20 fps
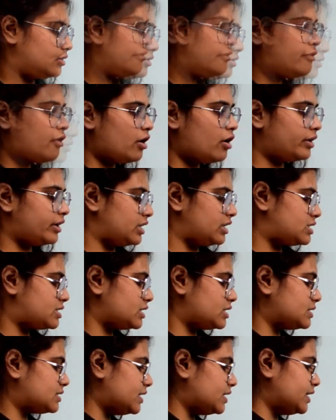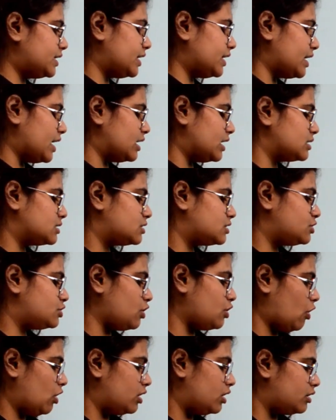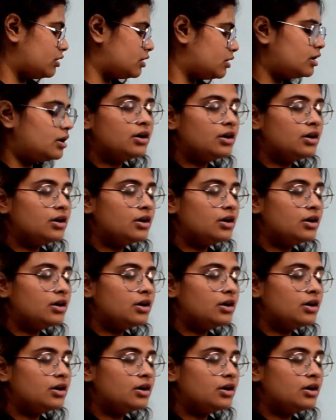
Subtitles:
Forest is written as $, $,